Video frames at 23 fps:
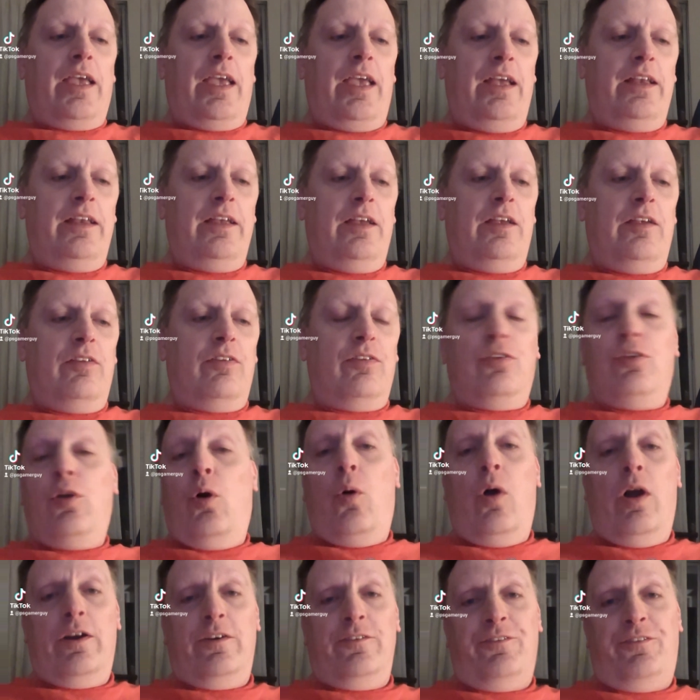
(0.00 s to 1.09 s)
It is
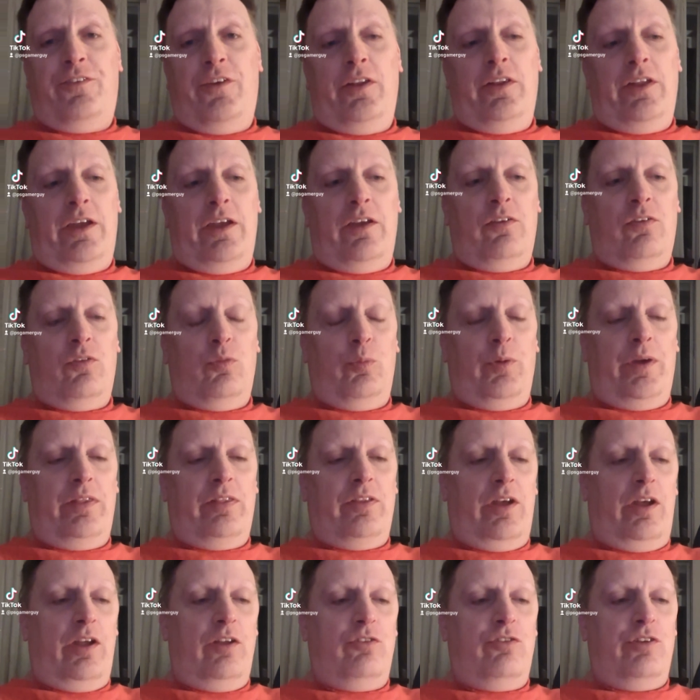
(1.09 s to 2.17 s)
No Hard Feelings
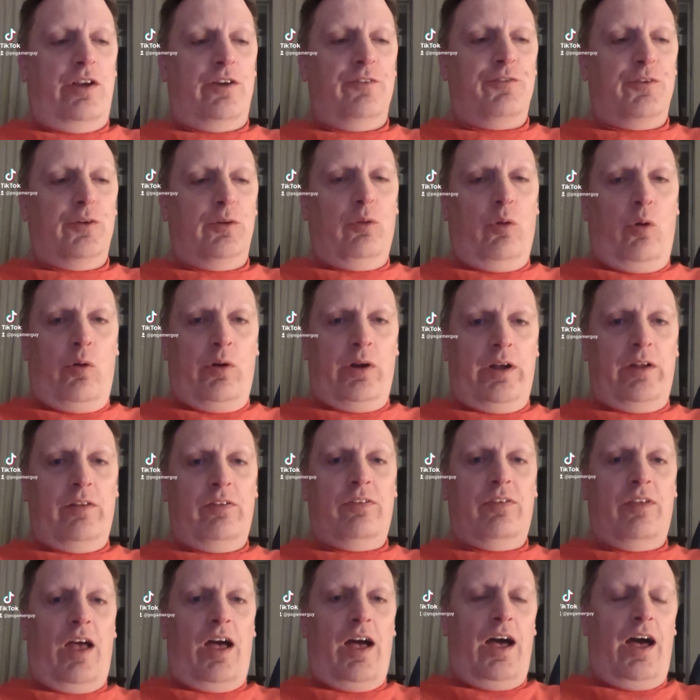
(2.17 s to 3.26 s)
with Jennifer
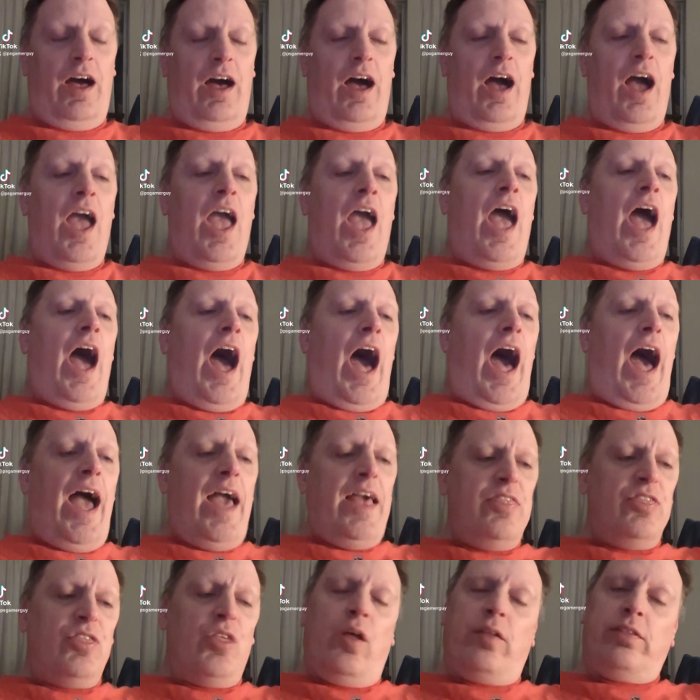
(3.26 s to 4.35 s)
Lawrence.
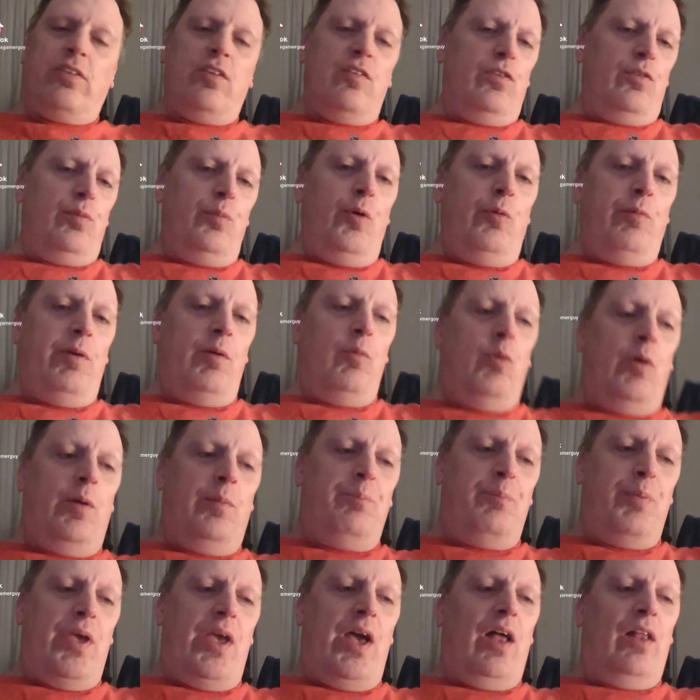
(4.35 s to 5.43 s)
I thought this movie
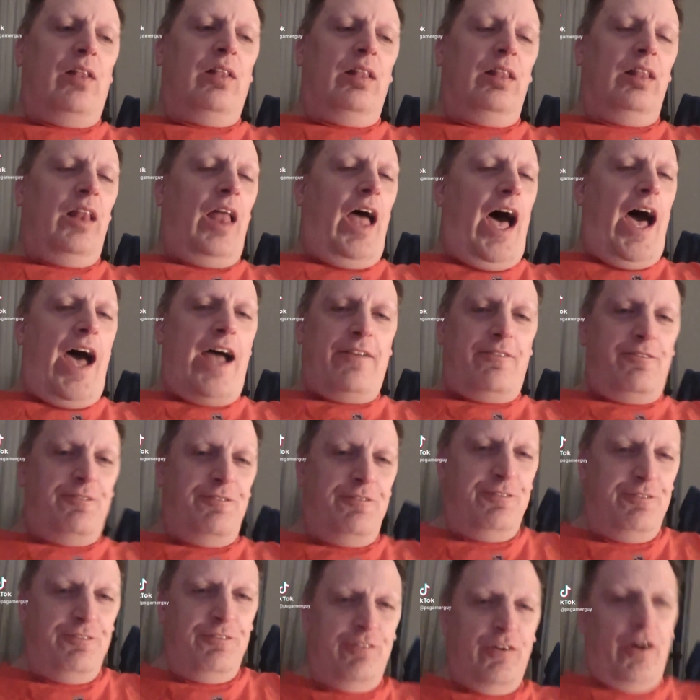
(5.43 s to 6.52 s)
would be a lot
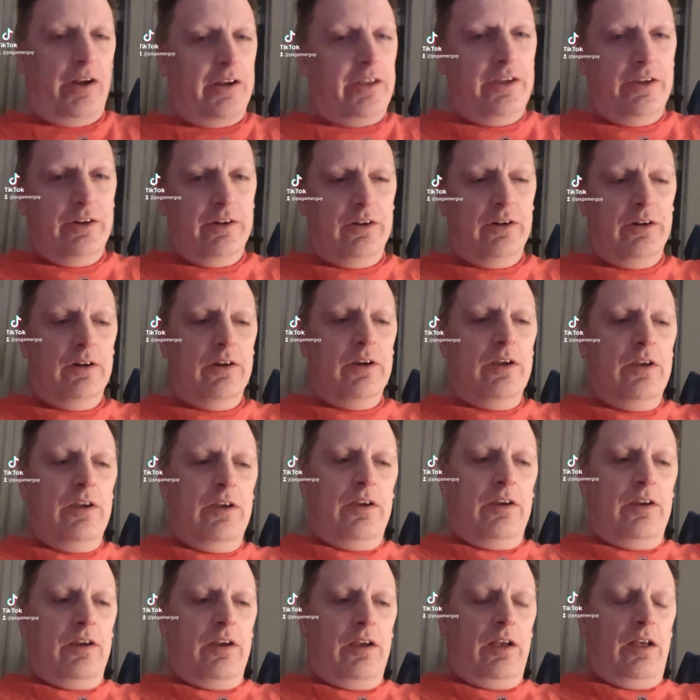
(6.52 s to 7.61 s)
funnier.
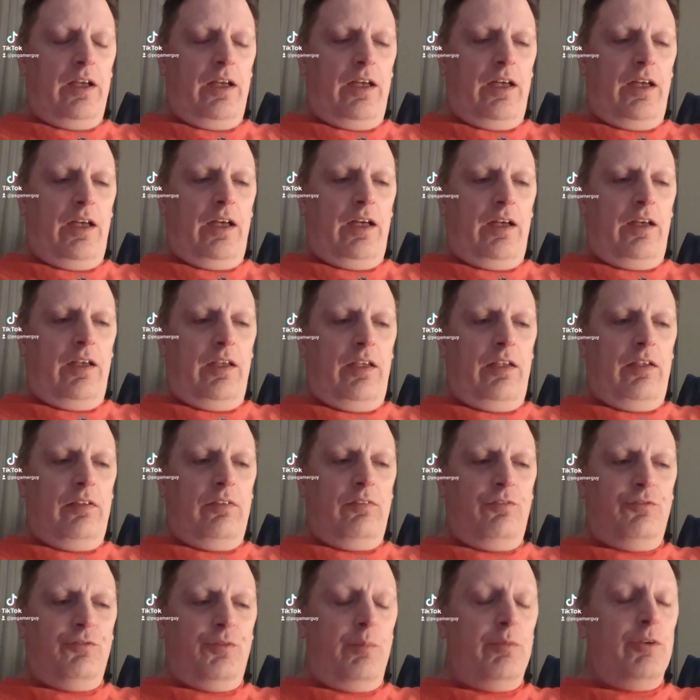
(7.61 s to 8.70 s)

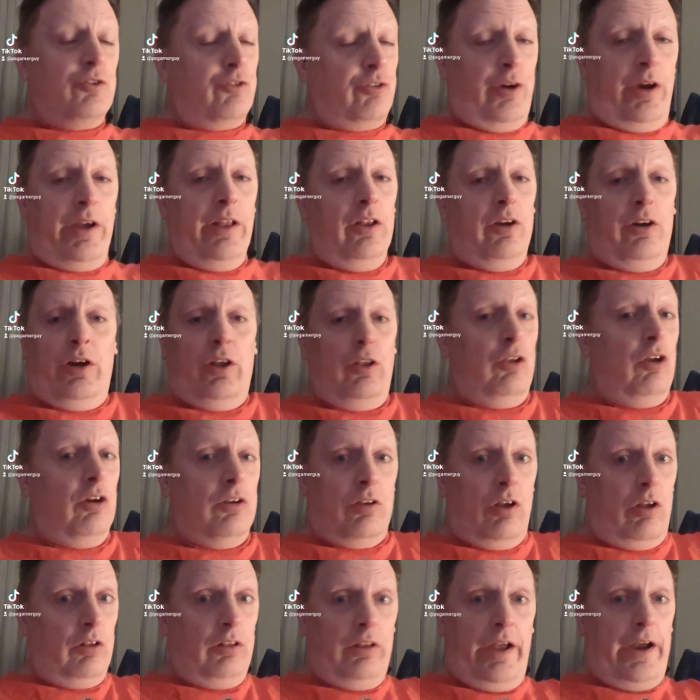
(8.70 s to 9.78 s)
From the trailer, it
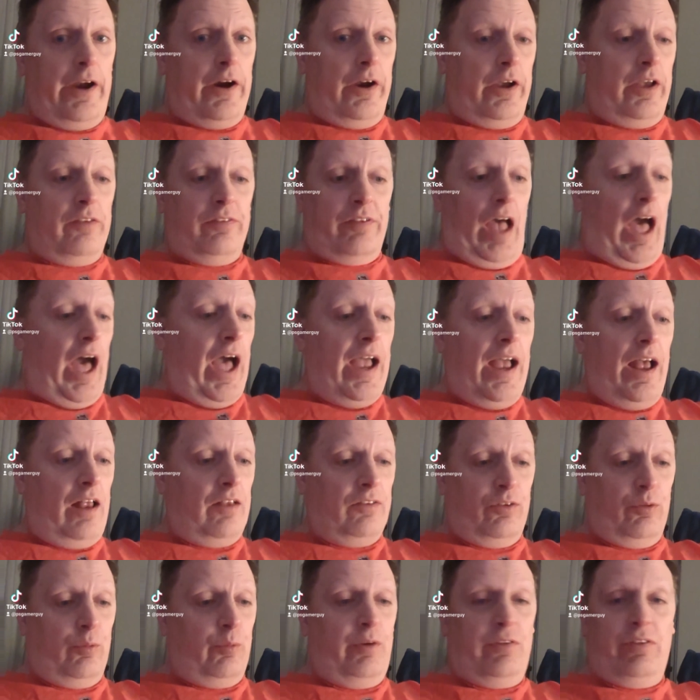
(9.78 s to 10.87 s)
looked hilarious. I
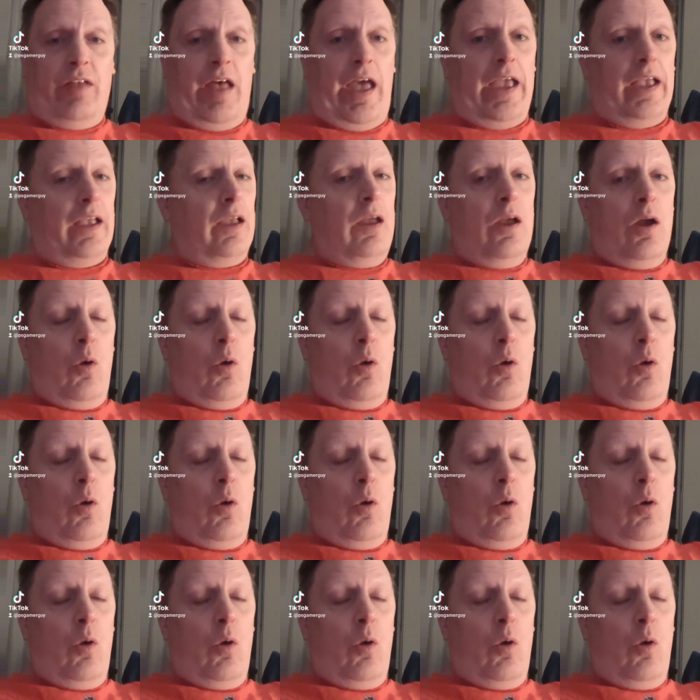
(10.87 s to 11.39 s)
honestly was like,